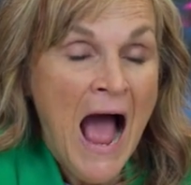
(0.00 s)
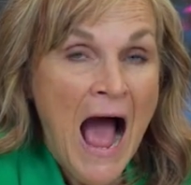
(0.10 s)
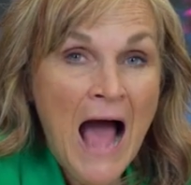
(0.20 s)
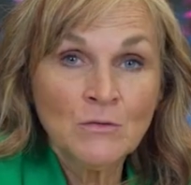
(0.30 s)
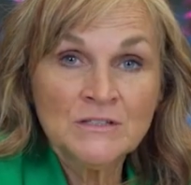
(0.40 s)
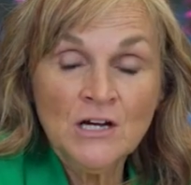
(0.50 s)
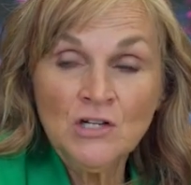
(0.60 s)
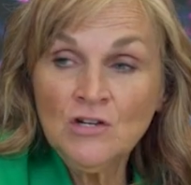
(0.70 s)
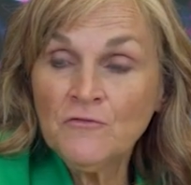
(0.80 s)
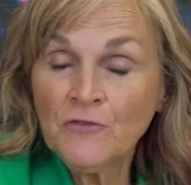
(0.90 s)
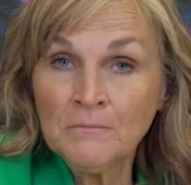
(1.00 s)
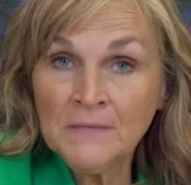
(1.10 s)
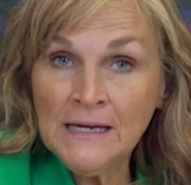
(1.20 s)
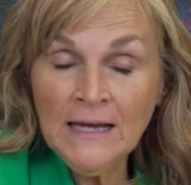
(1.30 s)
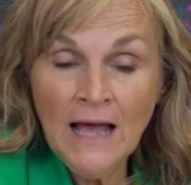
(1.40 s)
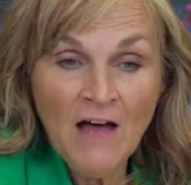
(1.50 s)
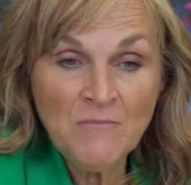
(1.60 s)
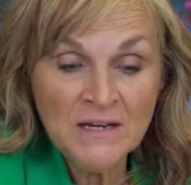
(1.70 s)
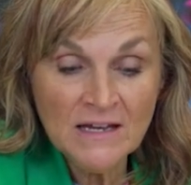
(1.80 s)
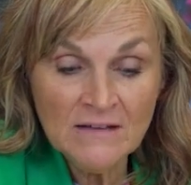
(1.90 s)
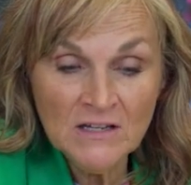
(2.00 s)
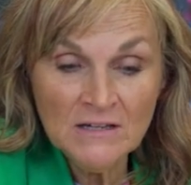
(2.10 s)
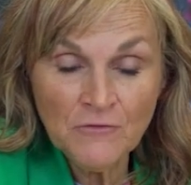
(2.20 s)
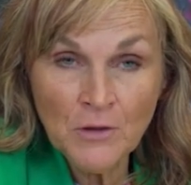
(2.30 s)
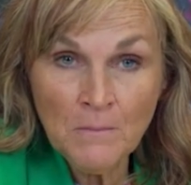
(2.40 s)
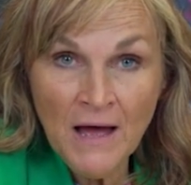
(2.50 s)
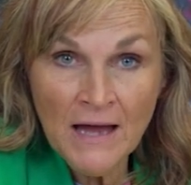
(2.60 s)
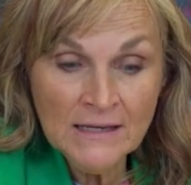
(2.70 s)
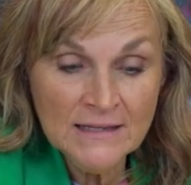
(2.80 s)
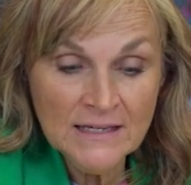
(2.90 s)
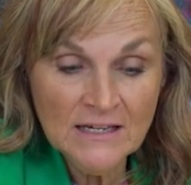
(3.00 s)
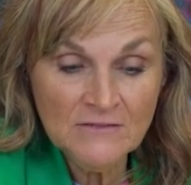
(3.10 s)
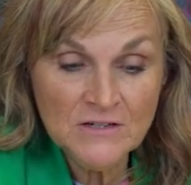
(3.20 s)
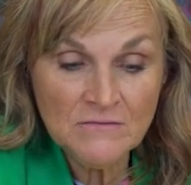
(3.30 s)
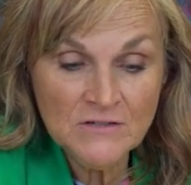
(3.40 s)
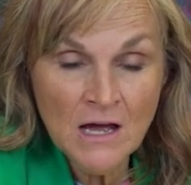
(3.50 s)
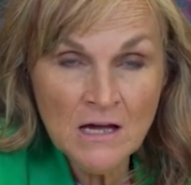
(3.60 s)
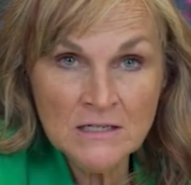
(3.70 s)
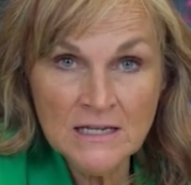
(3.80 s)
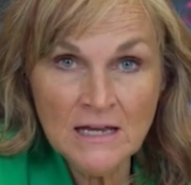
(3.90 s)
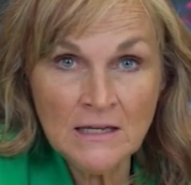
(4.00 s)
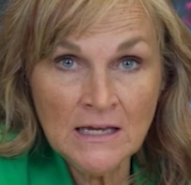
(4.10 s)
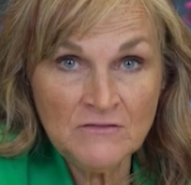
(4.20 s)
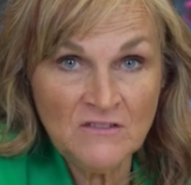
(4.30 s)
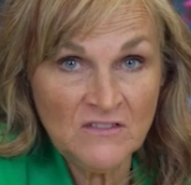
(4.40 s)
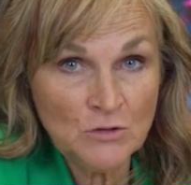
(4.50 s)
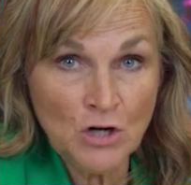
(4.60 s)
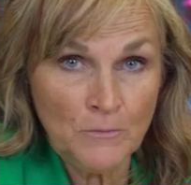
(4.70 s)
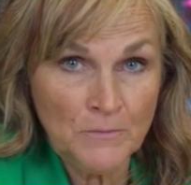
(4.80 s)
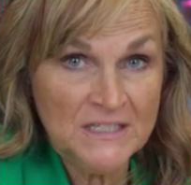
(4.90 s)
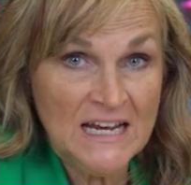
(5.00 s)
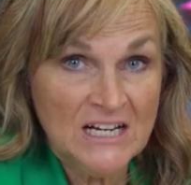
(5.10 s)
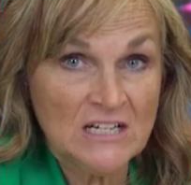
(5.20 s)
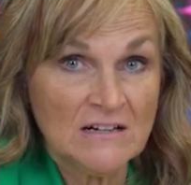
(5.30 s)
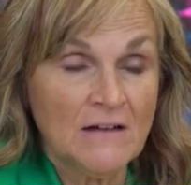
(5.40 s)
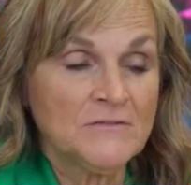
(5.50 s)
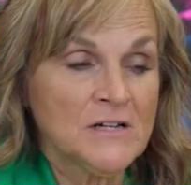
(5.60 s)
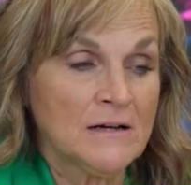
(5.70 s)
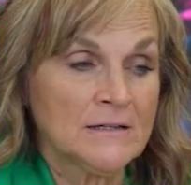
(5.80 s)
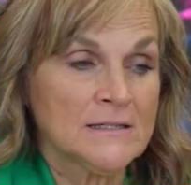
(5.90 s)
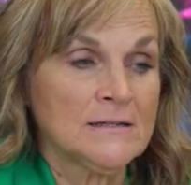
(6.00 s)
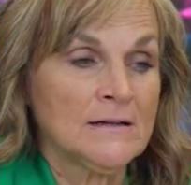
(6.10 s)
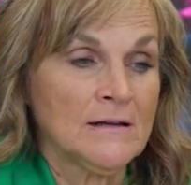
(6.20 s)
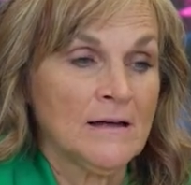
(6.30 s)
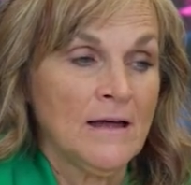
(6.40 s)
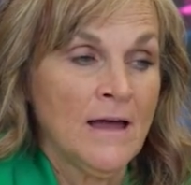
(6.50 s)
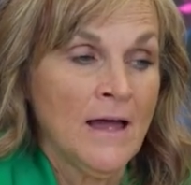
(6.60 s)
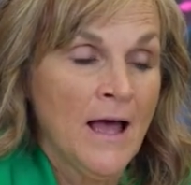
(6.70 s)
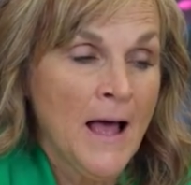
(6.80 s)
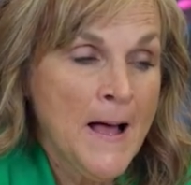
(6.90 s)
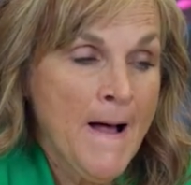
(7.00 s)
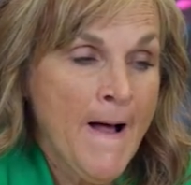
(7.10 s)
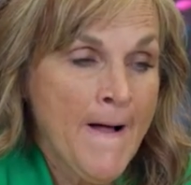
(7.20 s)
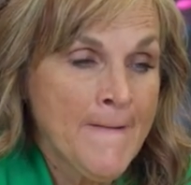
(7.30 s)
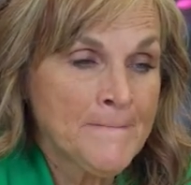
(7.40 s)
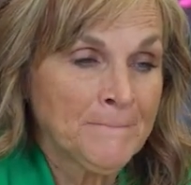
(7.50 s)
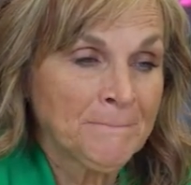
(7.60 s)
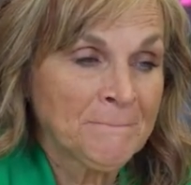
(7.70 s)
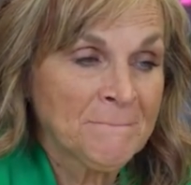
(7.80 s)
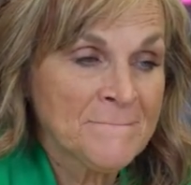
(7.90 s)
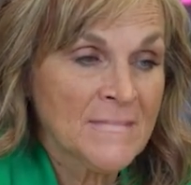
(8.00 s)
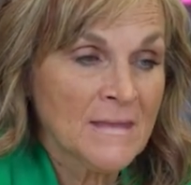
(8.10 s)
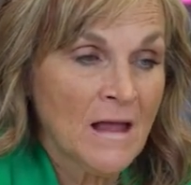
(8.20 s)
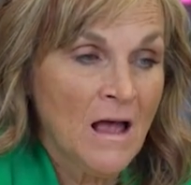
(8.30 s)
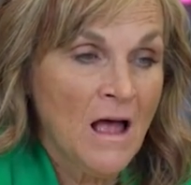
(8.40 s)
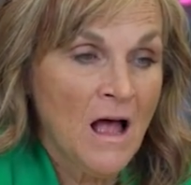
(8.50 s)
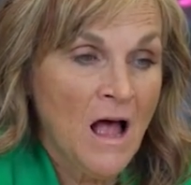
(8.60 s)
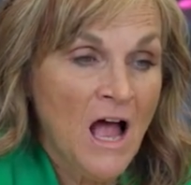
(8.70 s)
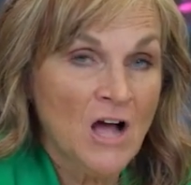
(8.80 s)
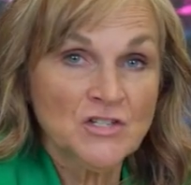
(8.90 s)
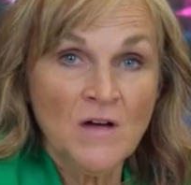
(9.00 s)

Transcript: I will tell you, for me, I've been given for the body the gift of tongues and the gift of interpretation of tongues. I also